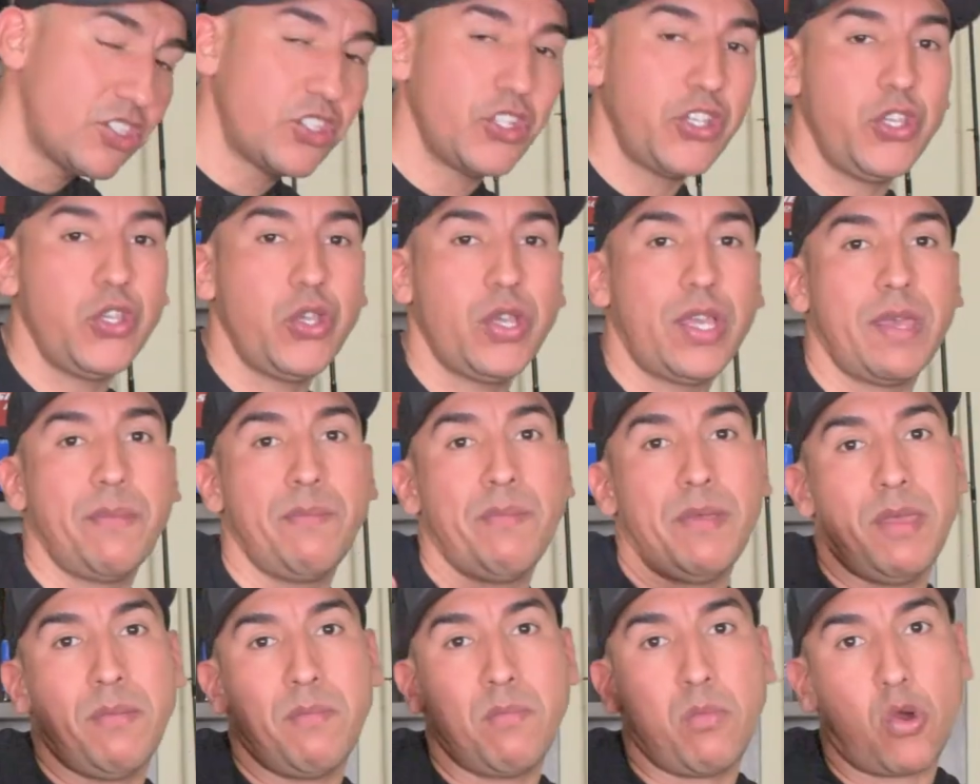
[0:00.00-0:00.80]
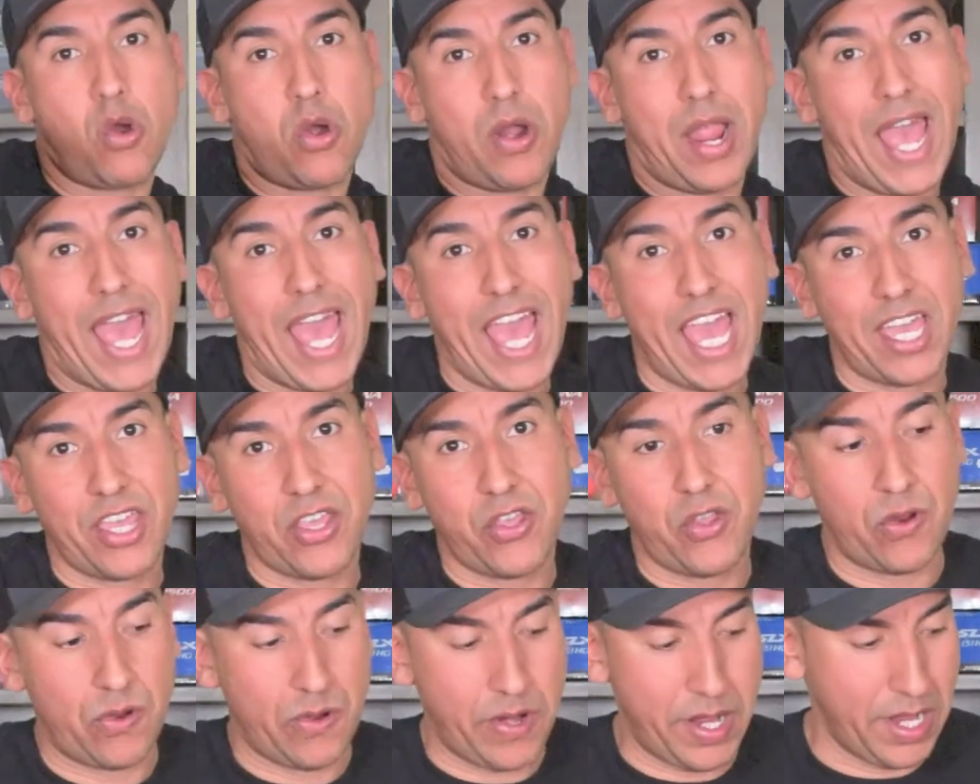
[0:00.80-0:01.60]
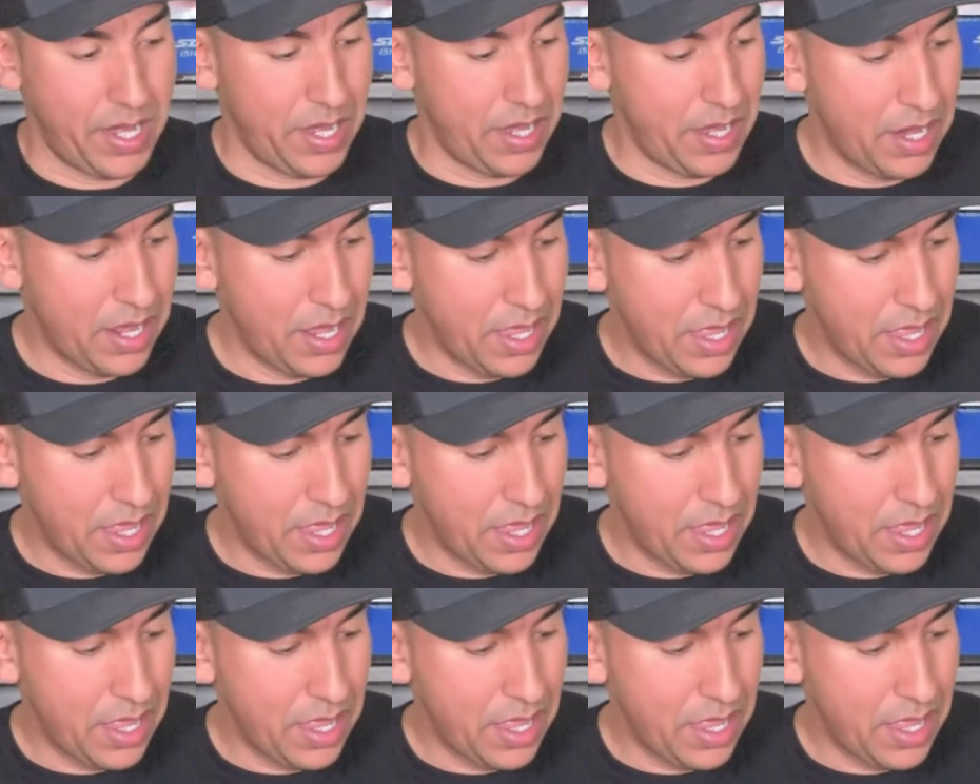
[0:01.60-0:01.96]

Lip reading: so you can be more accurate.